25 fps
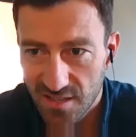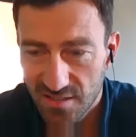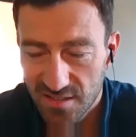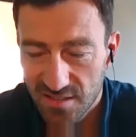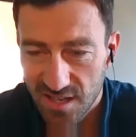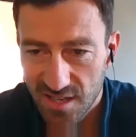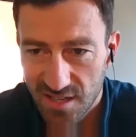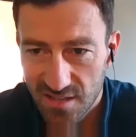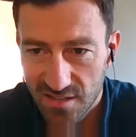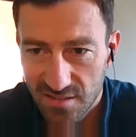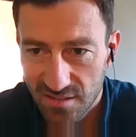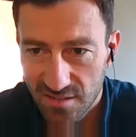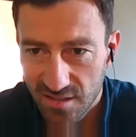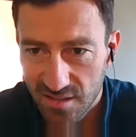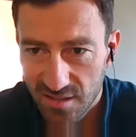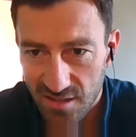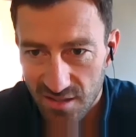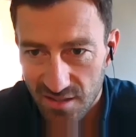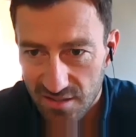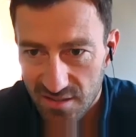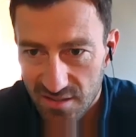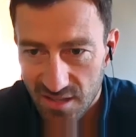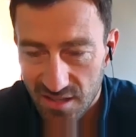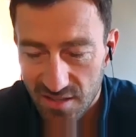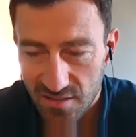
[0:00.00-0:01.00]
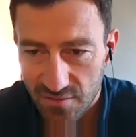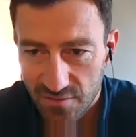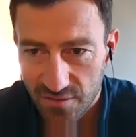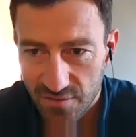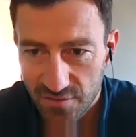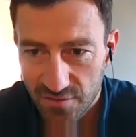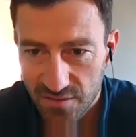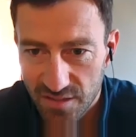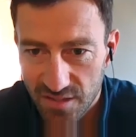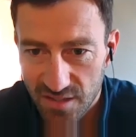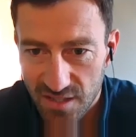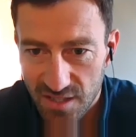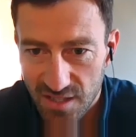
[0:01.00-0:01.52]
going to take 10,
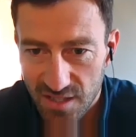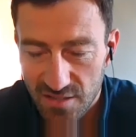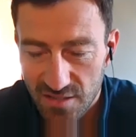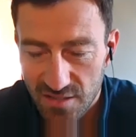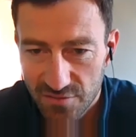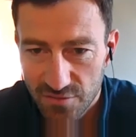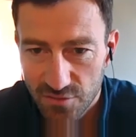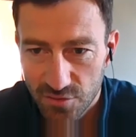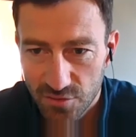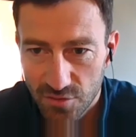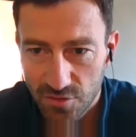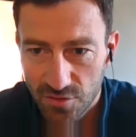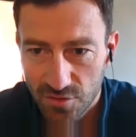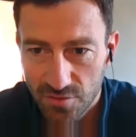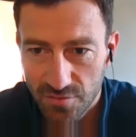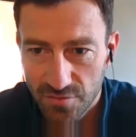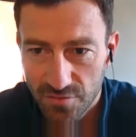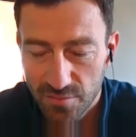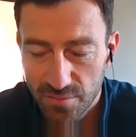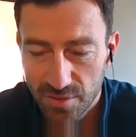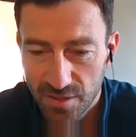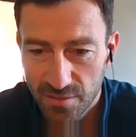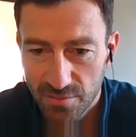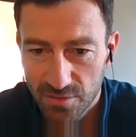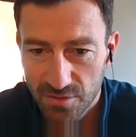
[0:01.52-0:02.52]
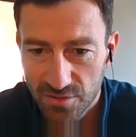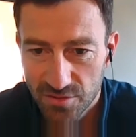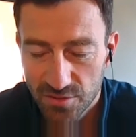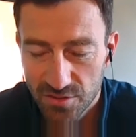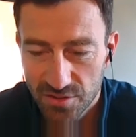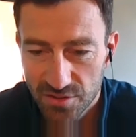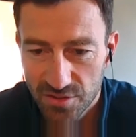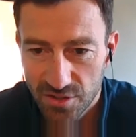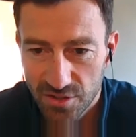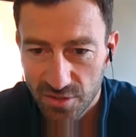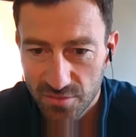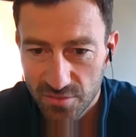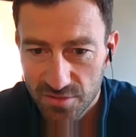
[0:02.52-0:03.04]
15 years for people to
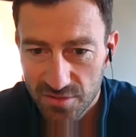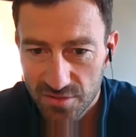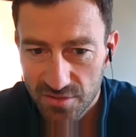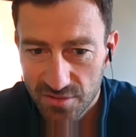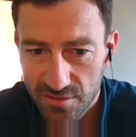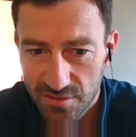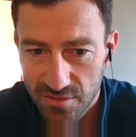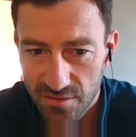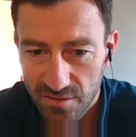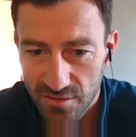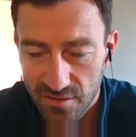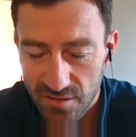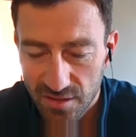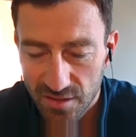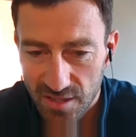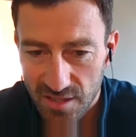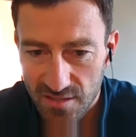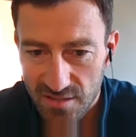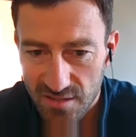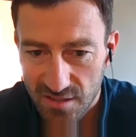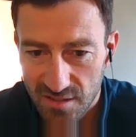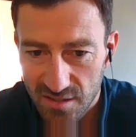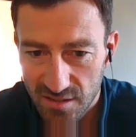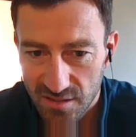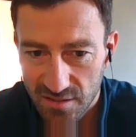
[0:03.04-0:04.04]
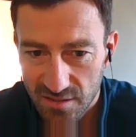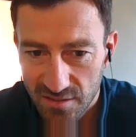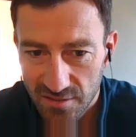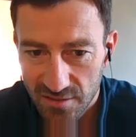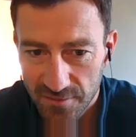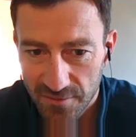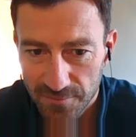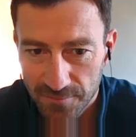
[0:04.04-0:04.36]
adopt easily.